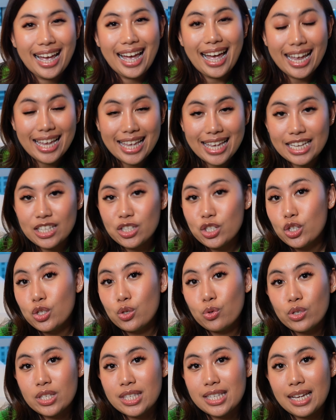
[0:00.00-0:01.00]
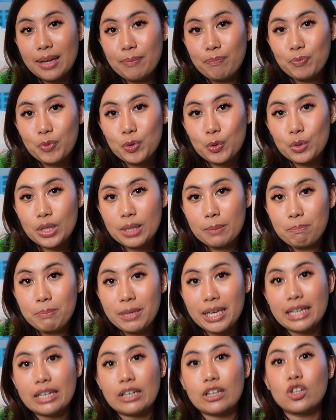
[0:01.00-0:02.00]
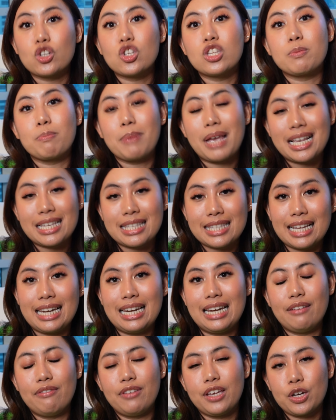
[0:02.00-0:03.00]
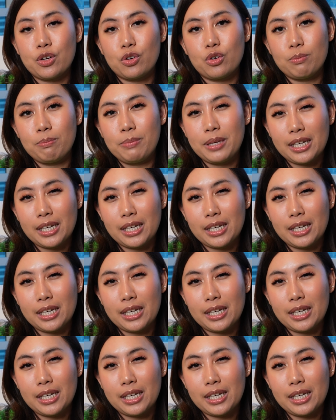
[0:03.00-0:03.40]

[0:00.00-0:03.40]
I introduced him to the bigger space, the living room,